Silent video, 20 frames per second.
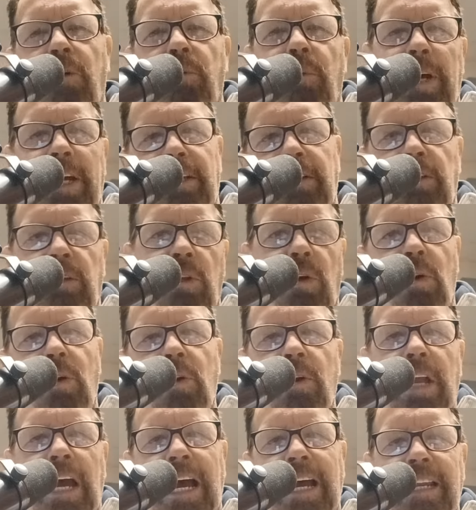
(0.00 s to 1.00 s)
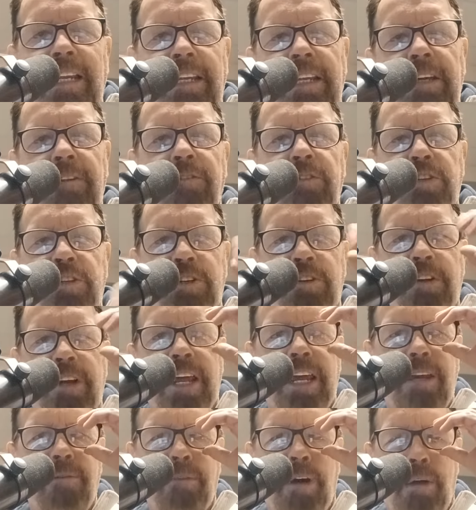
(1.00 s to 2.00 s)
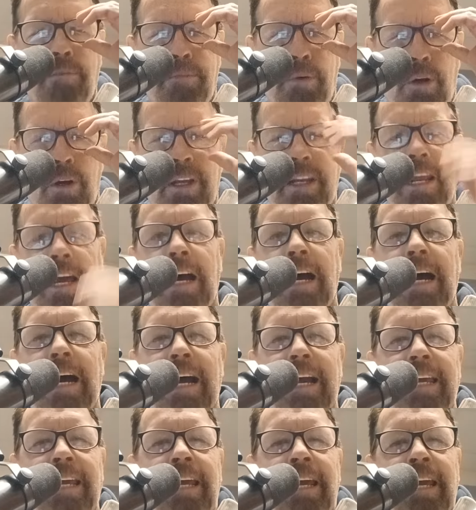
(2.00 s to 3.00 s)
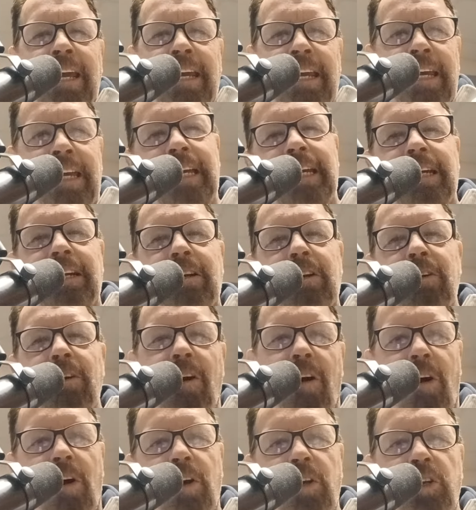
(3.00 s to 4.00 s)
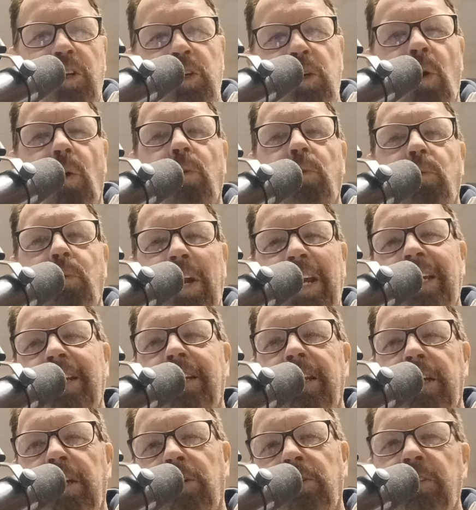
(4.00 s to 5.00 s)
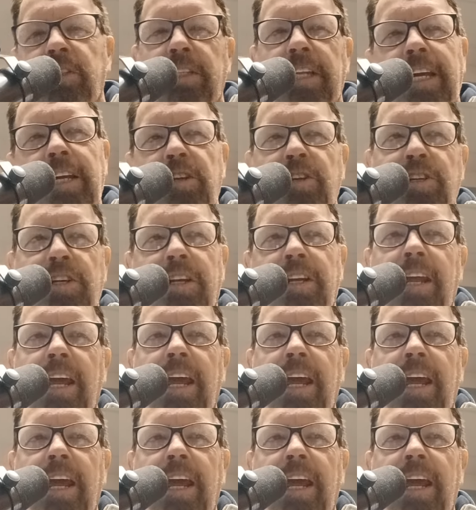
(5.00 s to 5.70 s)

with Lord, I Lift Your Name Up on High. Here on your radio station,